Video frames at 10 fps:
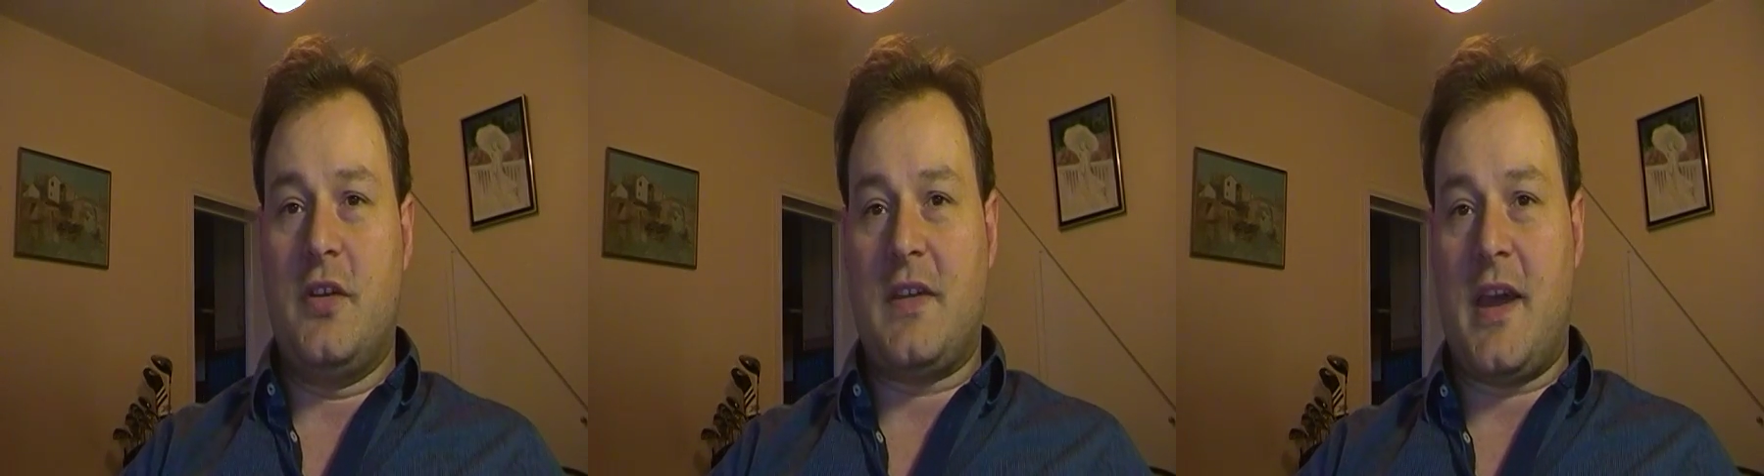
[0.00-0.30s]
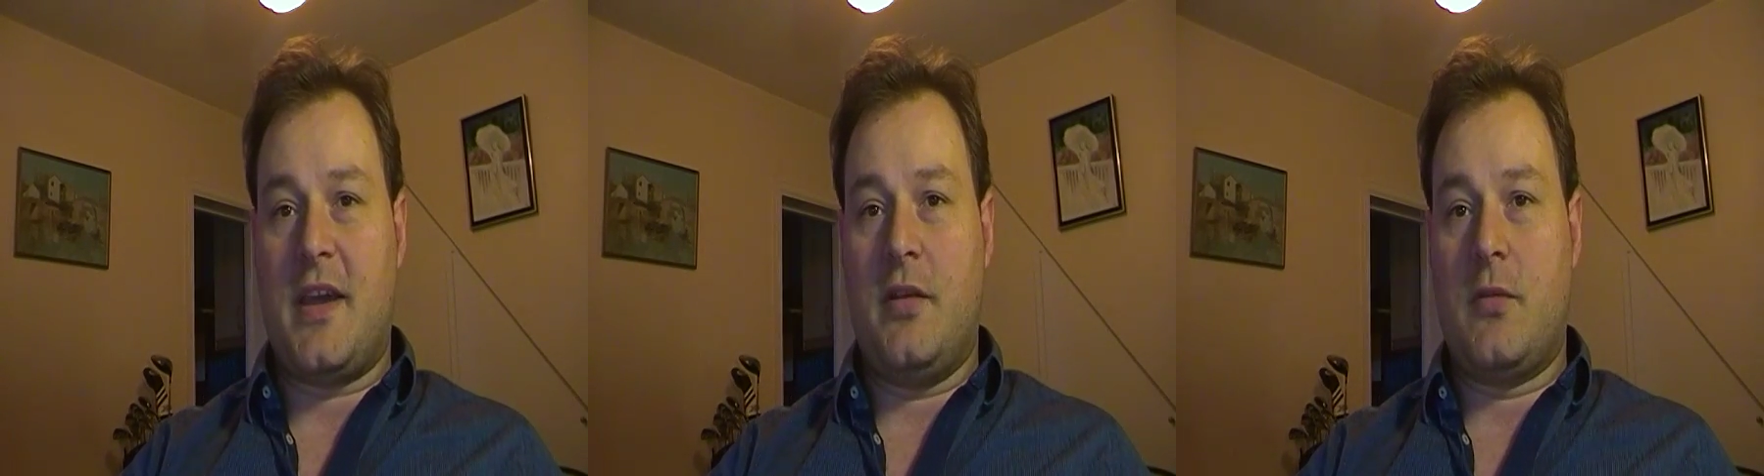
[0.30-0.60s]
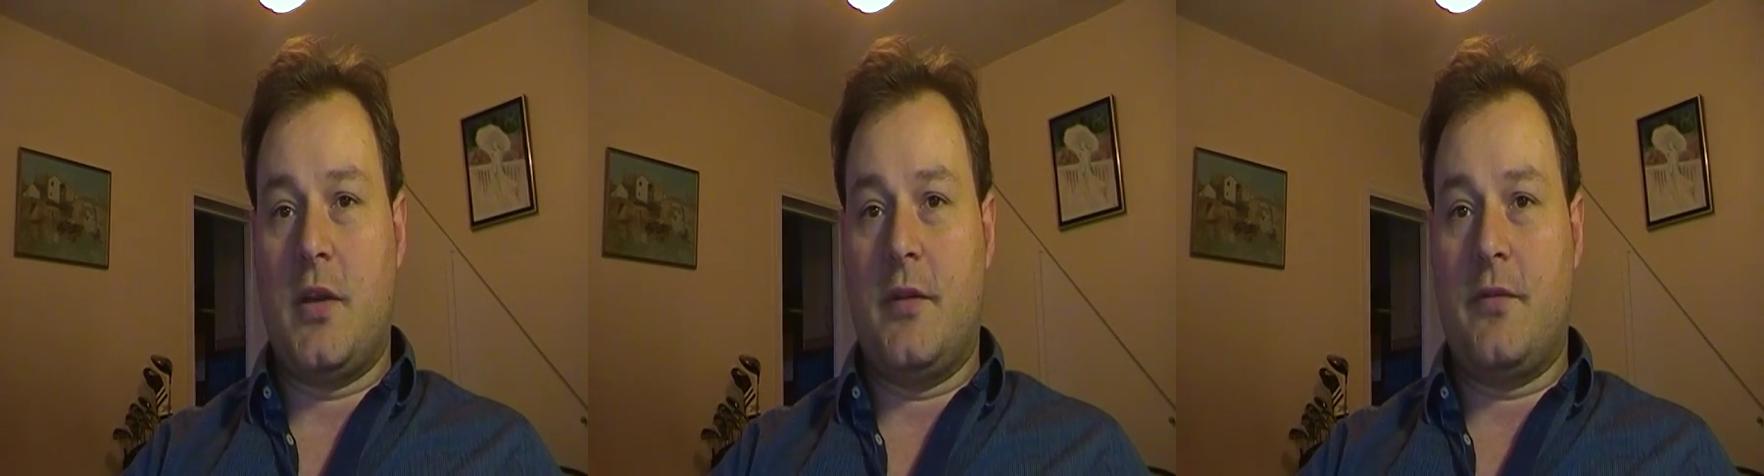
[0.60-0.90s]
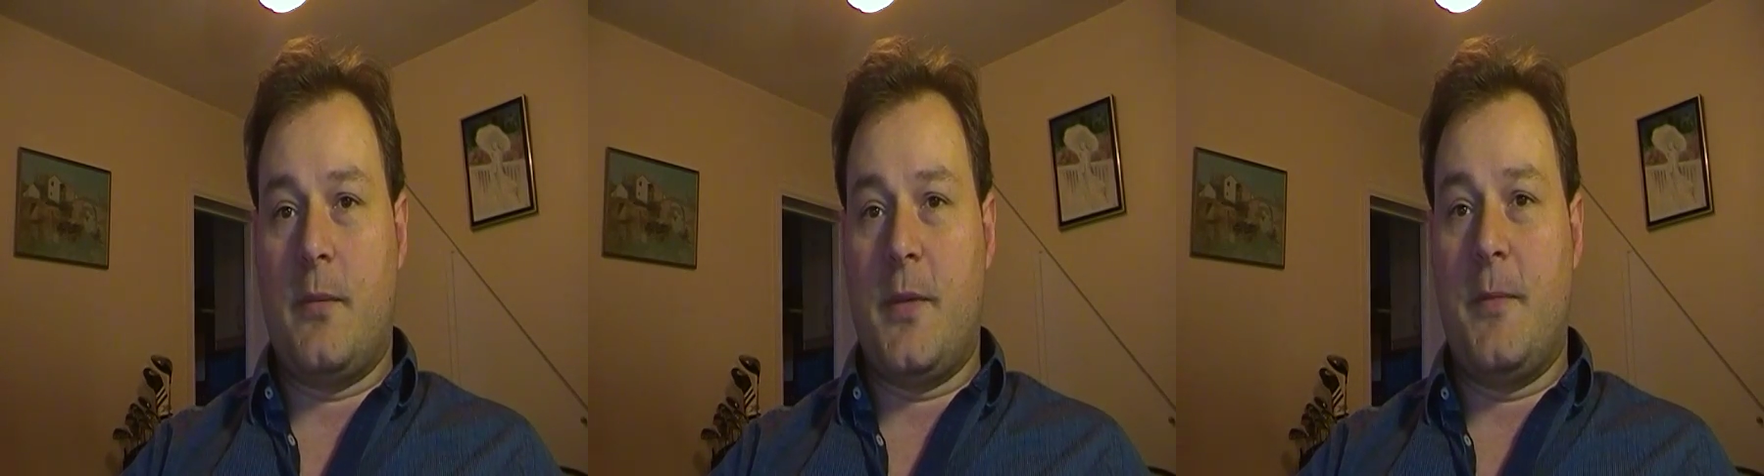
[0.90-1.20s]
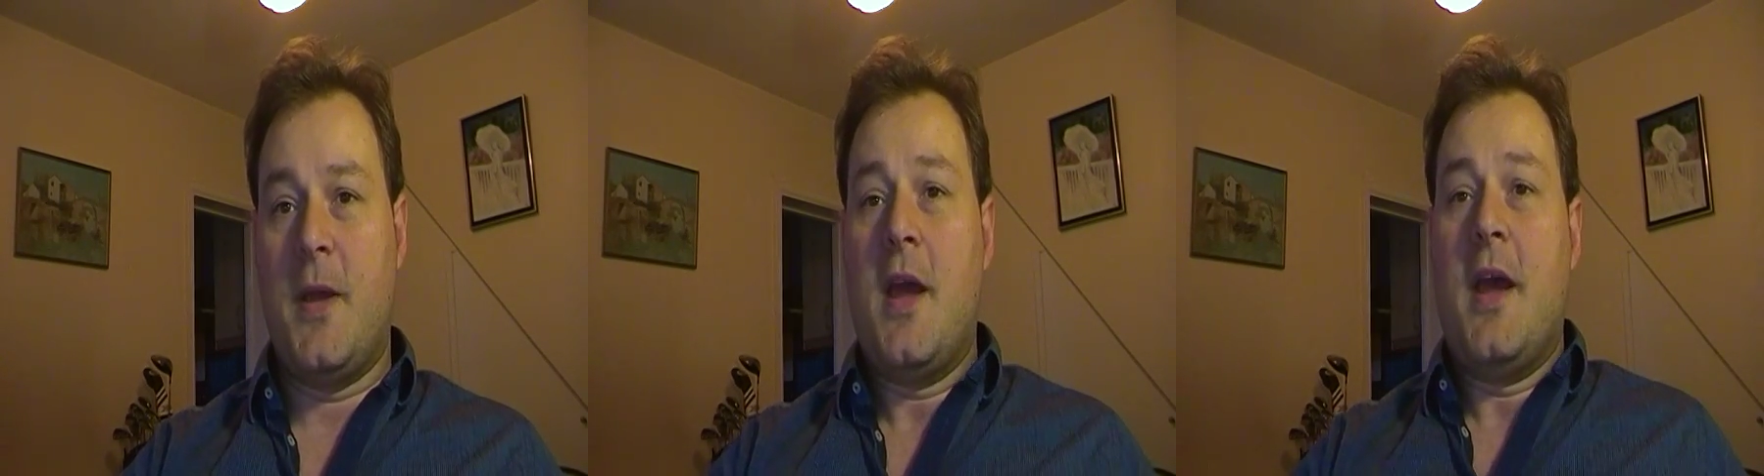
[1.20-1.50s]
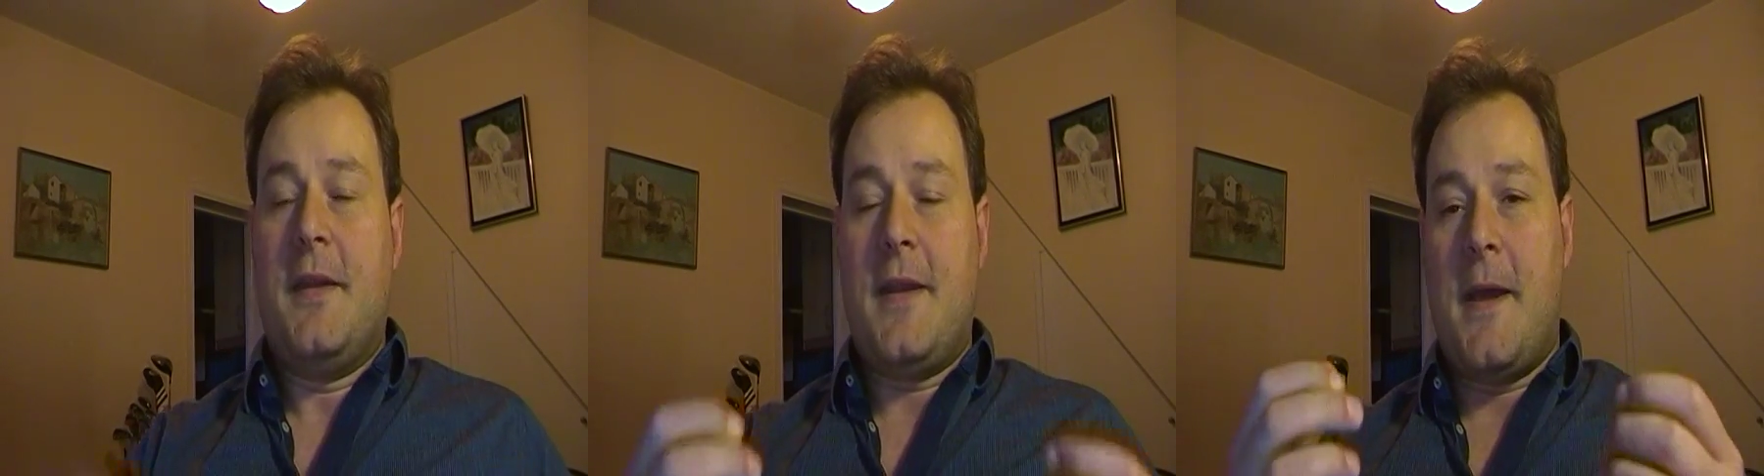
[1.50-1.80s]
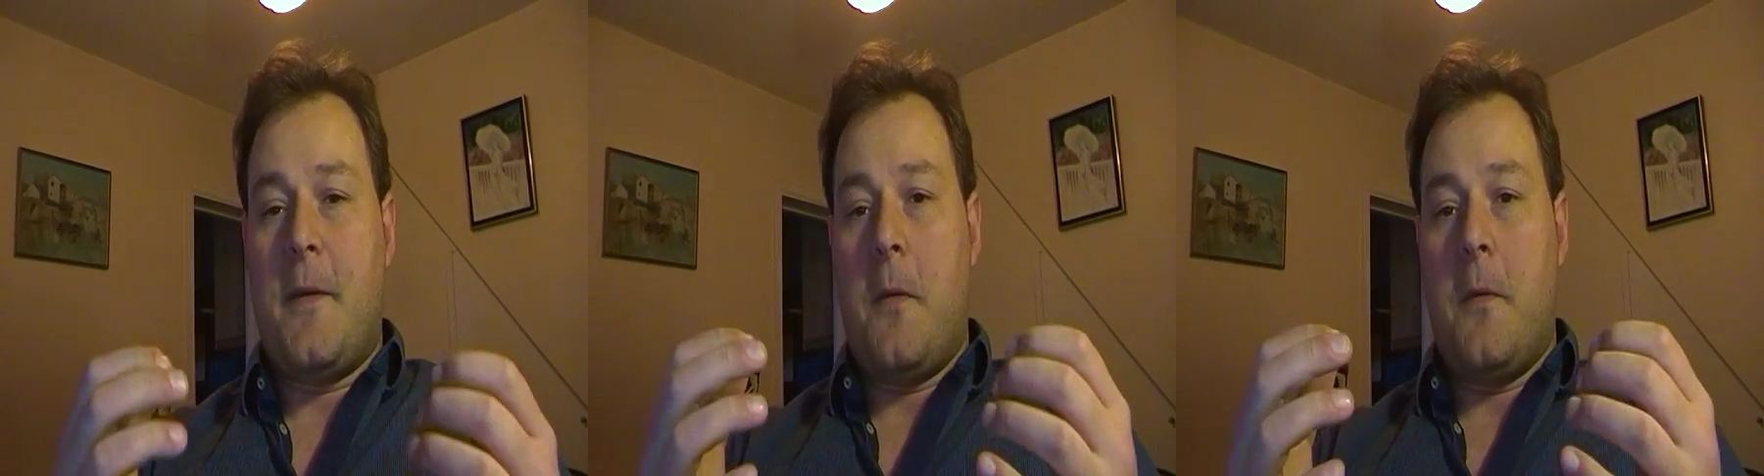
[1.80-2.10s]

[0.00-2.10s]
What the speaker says: attacking running from them. Now,